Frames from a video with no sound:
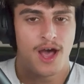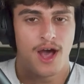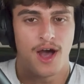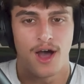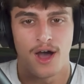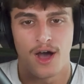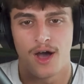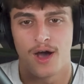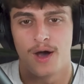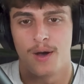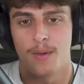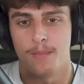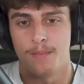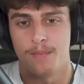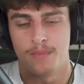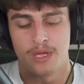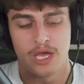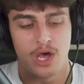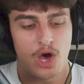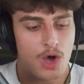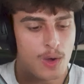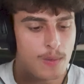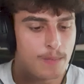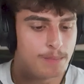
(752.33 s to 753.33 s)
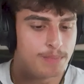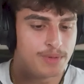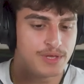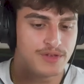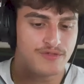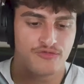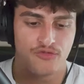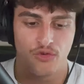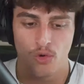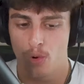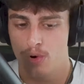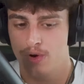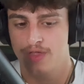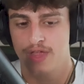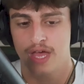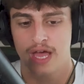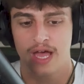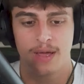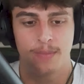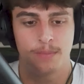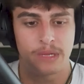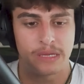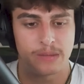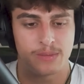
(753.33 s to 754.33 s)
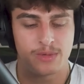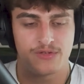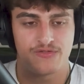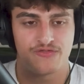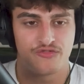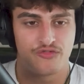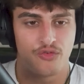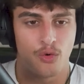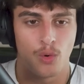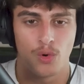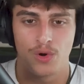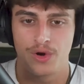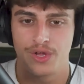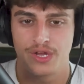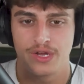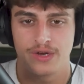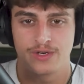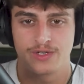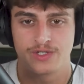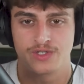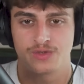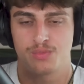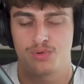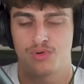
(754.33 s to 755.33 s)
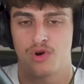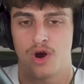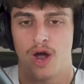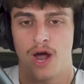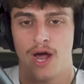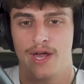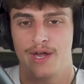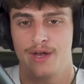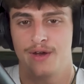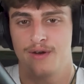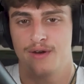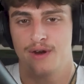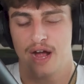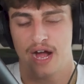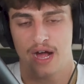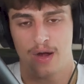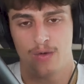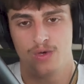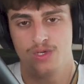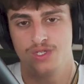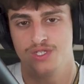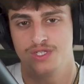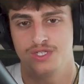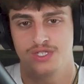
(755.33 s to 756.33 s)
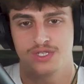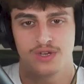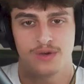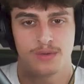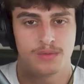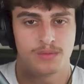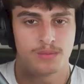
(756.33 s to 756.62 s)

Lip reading: Before that, maybe 4 years prior, I was